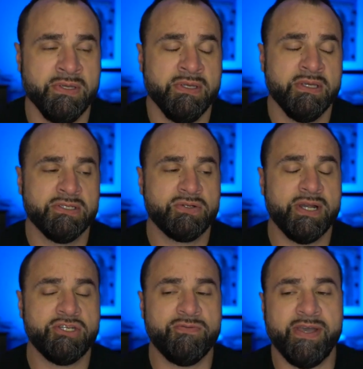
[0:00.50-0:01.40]
It's Greg
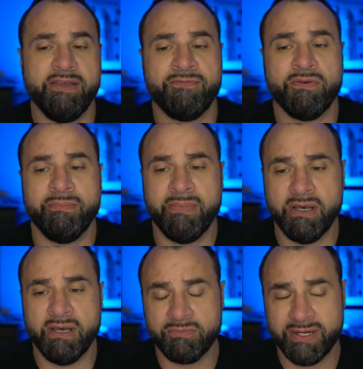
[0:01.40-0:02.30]
Gervais from
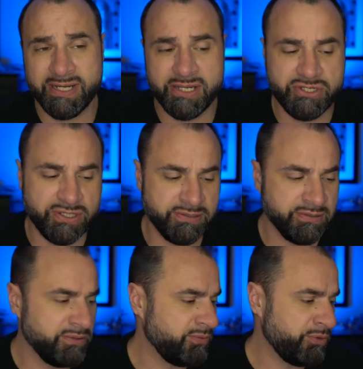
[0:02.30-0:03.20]
Rig
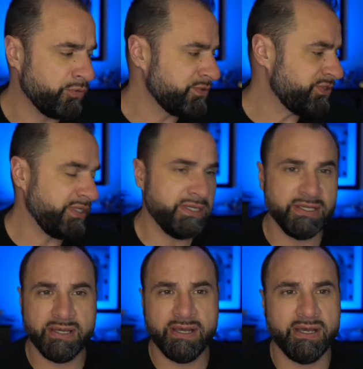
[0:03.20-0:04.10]
Nation.
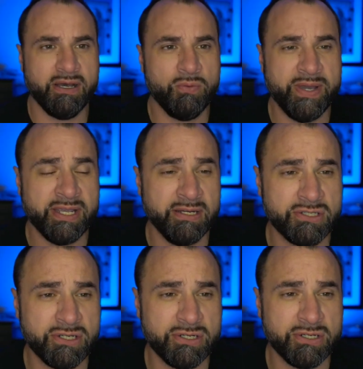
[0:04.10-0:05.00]
Oversee Awakening
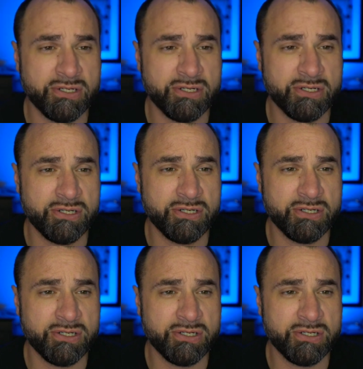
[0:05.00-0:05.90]
Church as well.
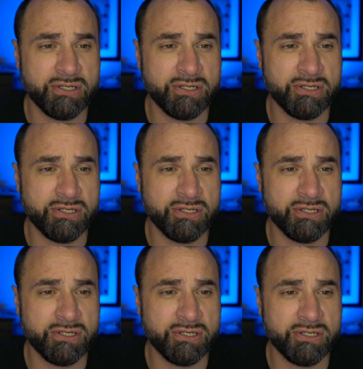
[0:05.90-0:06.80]
There's a bunch of other
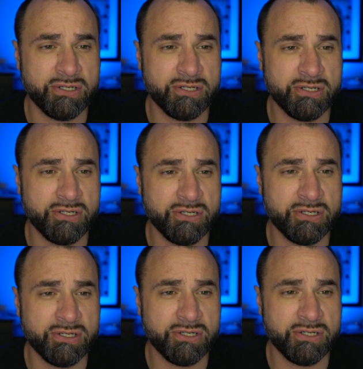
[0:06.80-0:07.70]
stuff. Just super
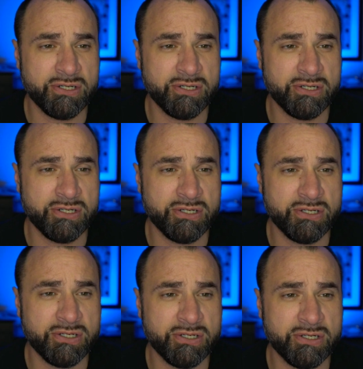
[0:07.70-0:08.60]
excited to be here.
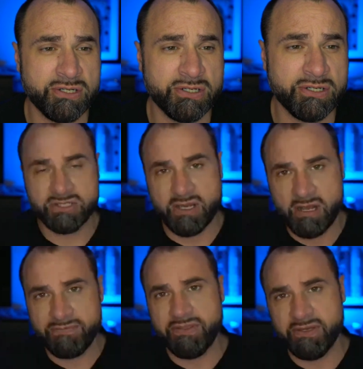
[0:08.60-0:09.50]
Just got off
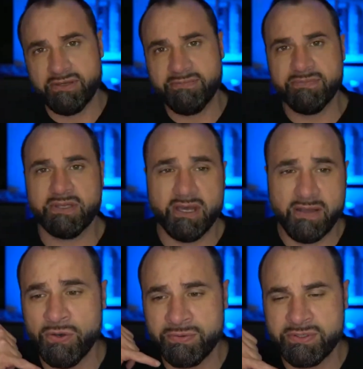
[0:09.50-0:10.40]
the
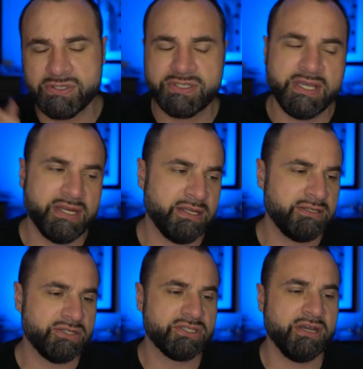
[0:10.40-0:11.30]
phone. Just
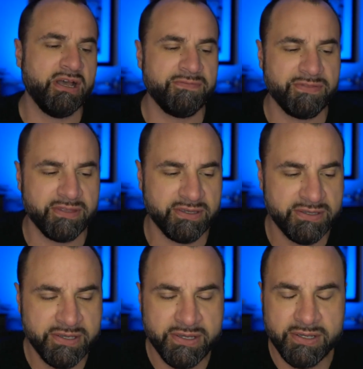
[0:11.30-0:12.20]
kidding. Just got off the
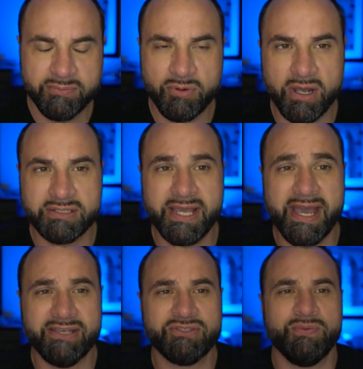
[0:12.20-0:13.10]

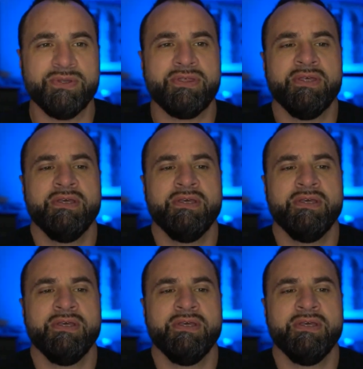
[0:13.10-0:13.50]
broadcast with